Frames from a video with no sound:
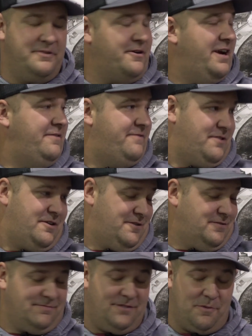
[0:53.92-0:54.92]
great
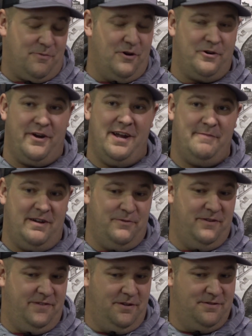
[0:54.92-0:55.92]
for our program, and
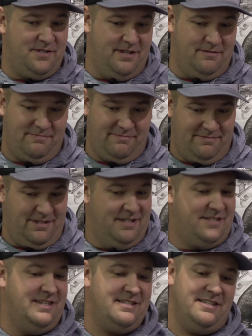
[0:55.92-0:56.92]
we've used it
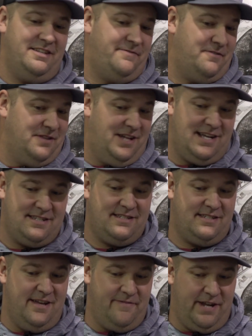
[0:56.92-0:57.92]
consistently for the
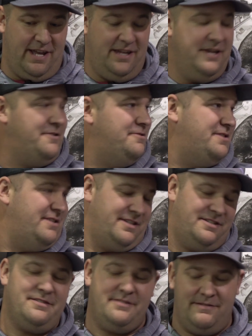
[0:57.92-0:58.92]
last 7-8 years, and
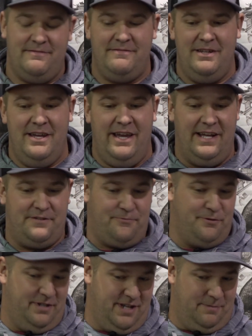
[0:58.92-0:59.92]
it's
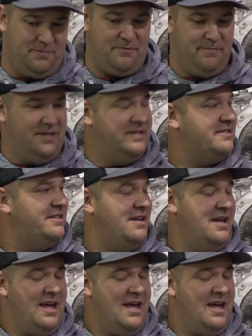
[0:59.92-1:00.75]
really helped tremendously.